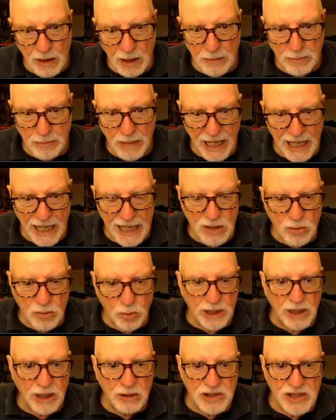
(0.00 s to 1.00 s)
he made,
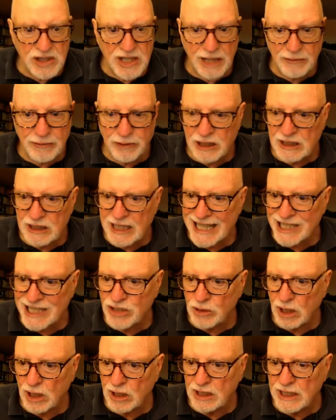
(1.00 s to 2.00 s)
we don't stand for class
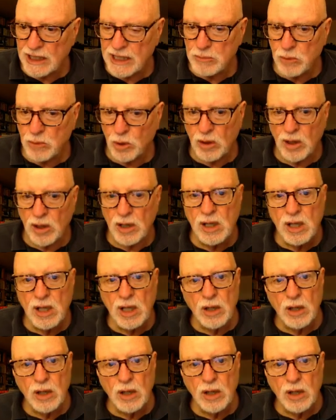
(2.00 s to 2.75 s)
struggle anymore.